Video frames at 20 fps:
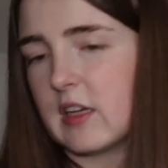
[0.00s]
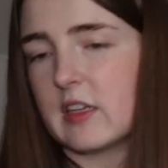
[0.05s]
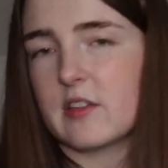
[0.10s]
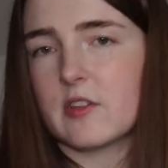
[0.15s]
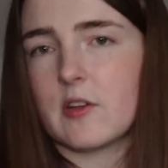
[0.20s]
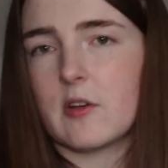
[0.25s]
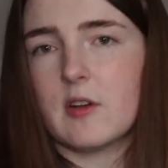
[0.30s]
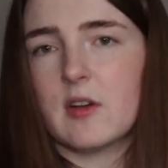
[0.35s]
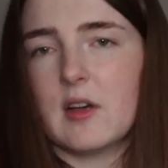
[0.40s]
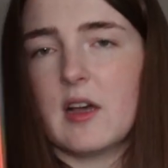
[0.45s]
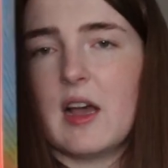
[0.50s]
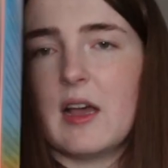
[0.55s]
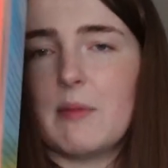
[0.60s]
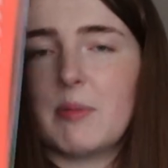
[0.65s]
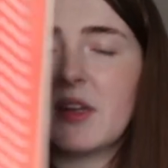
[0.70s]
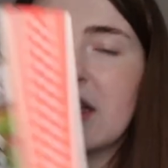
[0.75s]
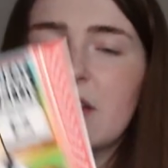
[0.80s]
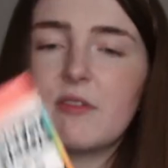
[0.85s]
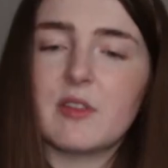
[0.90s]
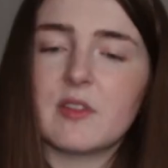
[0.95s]
it's got, I
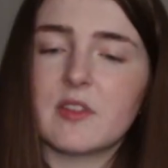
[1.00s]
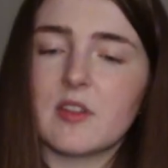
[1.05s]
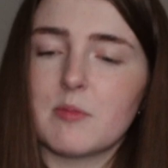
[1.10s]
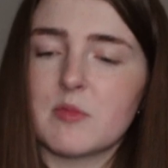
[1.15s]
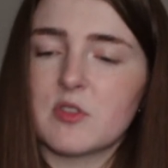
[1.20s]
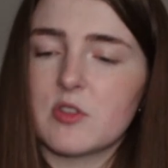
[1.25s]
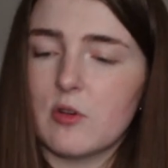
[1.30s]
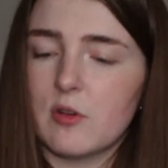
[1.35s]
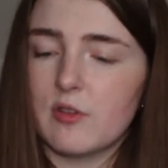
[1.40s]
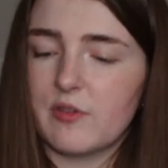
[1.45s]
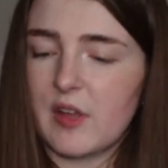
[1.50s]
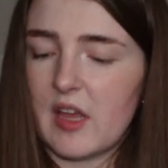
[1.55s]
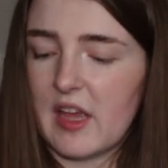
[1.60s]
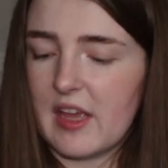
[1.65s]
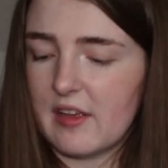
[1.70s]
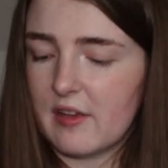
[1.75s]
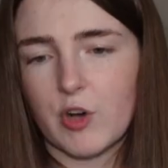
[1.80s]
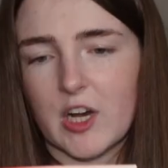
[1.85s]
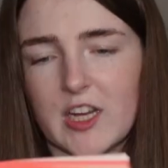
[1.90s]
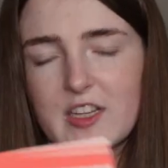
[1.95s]
believe it's some sort of
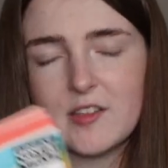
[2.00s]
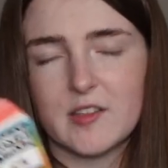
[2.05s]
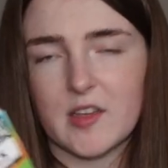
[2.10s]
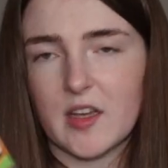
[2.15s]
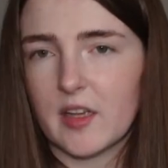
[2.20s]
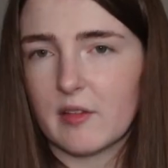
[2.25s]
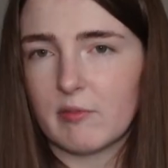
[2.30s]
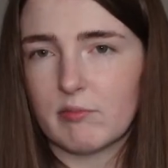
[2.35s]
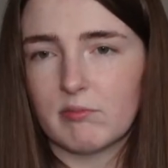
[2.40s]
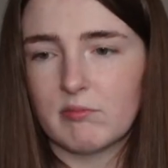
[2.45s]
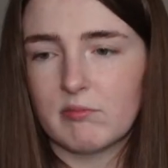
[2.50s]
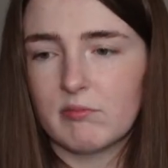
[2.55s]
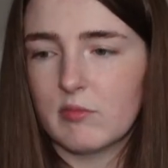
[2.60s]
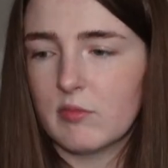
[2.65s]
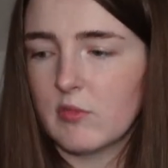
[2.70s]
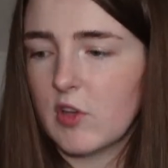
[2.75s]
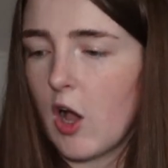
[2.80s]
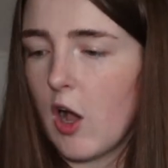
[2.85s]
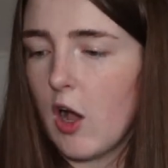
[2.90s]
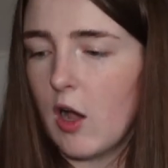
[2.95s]
like racing,
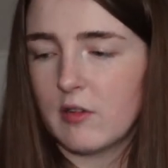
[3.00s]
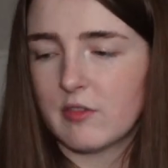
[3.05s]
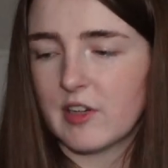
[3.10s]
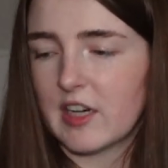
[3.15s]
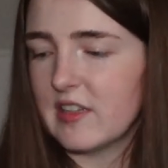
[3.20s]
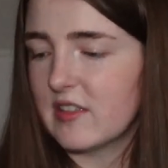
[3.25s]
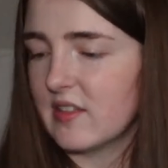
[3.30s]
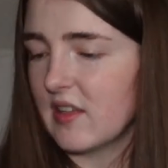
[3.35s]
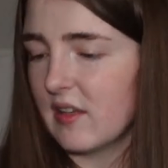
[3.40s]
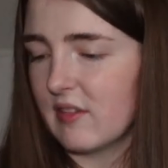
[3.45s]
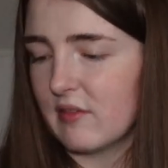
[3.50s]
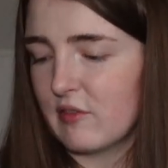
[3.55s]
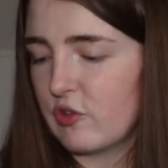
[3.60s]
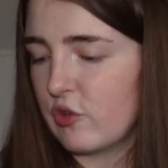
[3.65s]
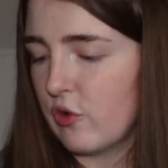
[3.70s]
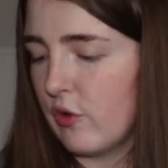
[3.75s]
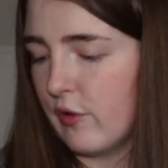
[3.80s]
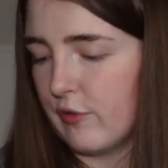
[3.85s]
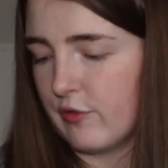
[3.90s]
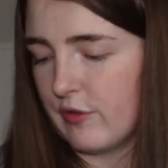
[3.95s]
car racing
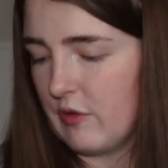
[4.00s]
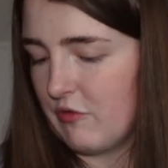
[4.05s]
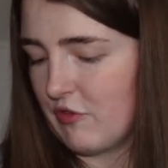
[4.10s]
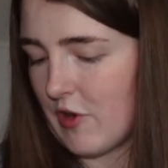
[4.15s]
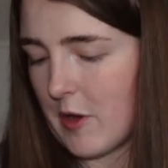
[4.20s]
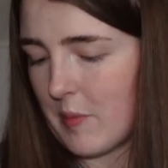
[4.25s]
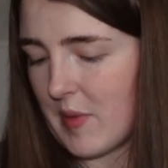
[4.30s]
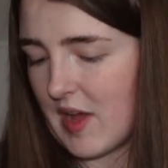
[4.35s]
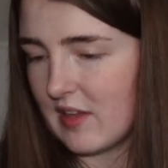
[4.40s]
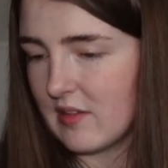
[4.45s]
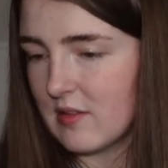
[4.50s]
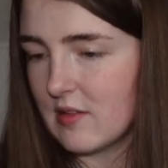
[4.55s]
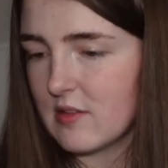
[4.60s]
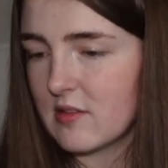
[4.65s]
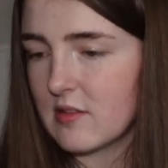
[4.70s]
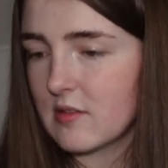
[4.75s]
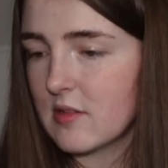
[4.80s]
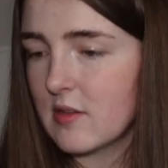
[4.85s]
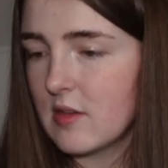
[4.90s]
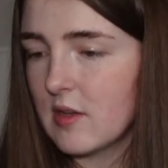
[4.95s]
sort of
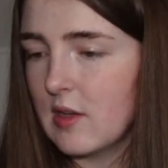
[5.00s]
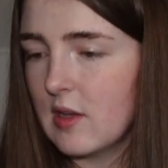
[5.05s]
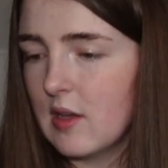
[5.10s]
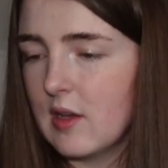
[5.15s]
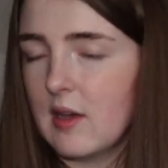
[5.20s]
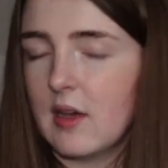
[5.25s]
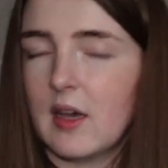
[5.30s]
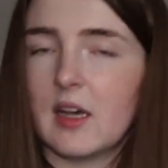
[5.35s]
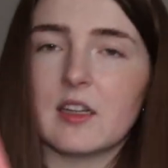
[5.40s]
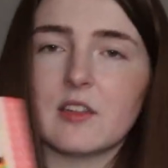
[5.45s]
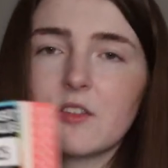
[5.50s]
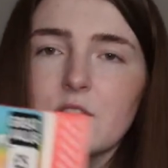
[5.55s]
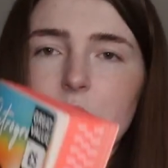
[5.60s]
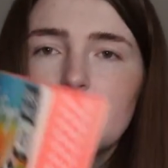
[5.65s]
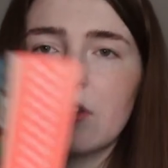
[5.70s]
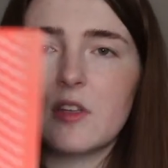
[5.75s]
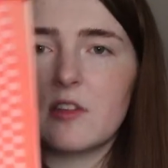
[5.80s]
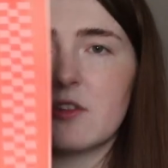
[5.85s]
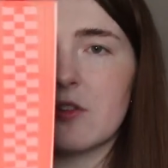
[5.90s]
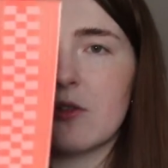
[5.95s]
romance, and it's got
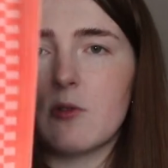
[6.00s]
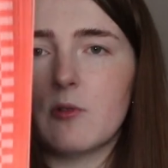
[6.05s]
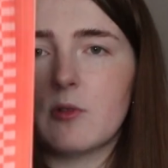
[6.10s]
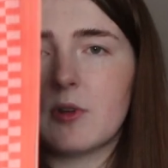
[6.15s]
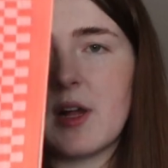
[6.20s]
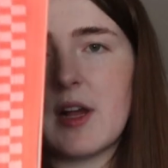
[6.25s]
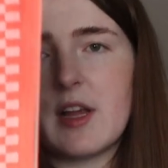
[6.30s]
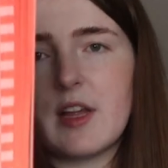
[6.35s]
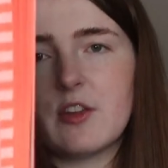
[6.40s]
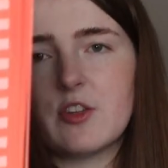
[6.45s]
these cool like